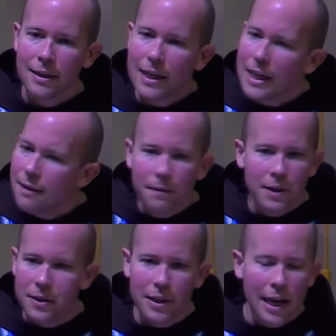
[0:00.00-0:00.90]
even
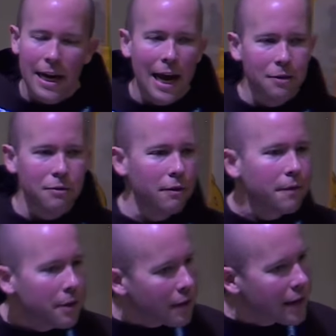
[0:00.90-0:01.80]
to that natural
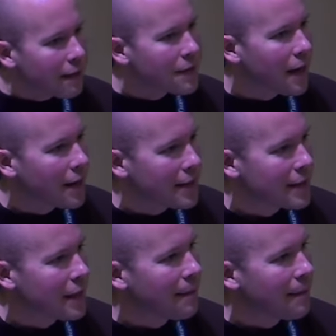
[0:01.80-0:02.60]
fear gives us some